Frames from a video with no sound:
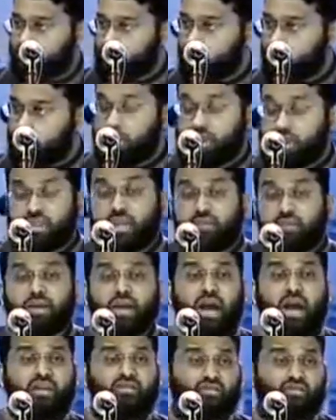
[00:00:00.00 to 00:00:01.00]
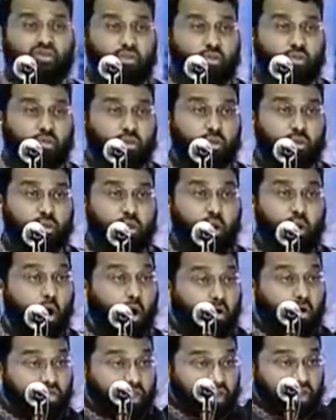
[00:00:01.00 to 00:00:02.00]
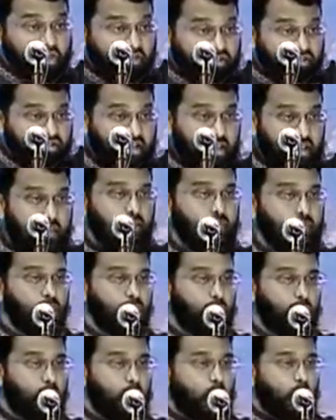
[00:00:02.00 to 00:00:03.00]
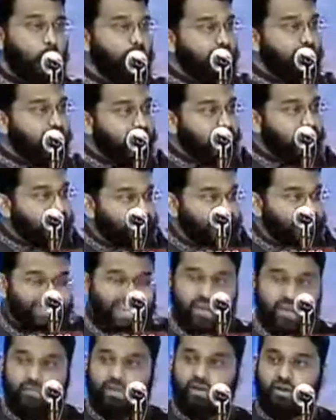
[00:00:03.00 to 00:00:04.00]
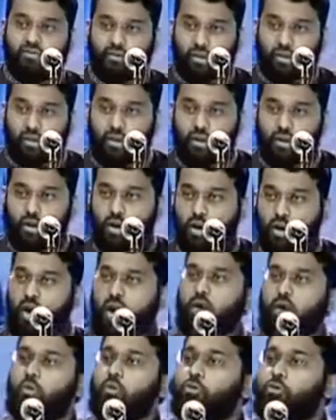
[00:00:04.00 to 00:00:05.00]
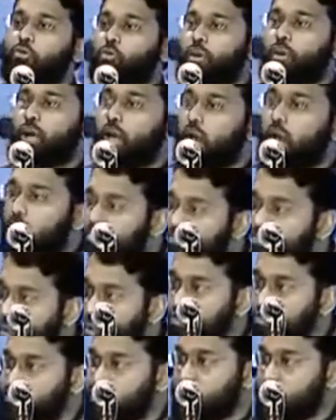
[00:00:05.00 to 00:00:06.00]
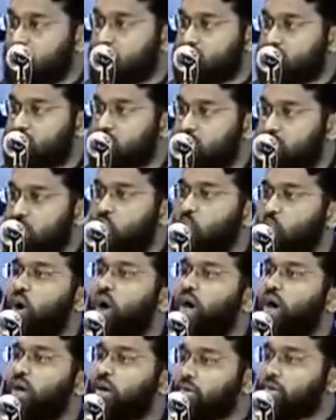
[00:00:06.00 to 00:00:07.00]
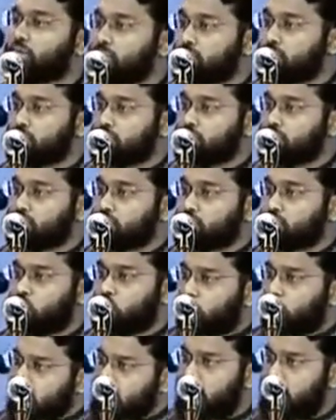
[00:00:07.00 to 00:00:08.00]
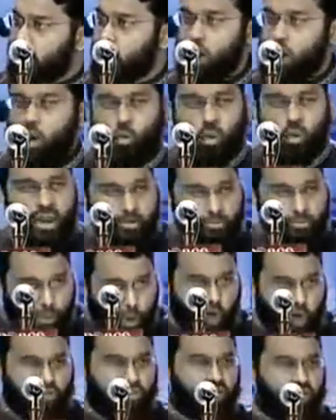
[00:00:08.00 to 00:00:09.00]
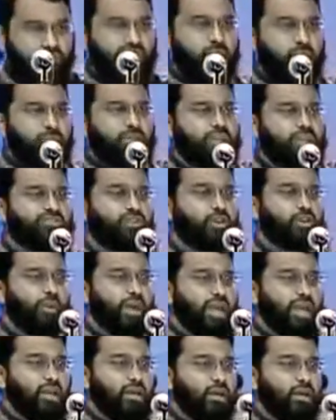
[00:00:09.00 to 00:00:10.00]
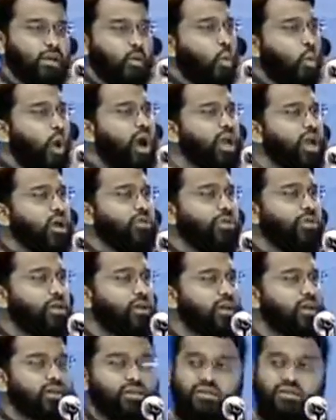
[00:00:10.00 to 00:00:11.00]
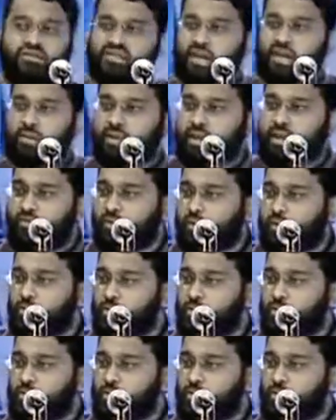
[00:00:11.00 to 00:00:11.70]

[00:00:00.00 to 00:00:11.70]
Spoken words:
But let me ask you, are they the same? Are they at the same level? A'udhu billah, of course not. Why? Why? When both of them disobeyed, why are they not at the same level?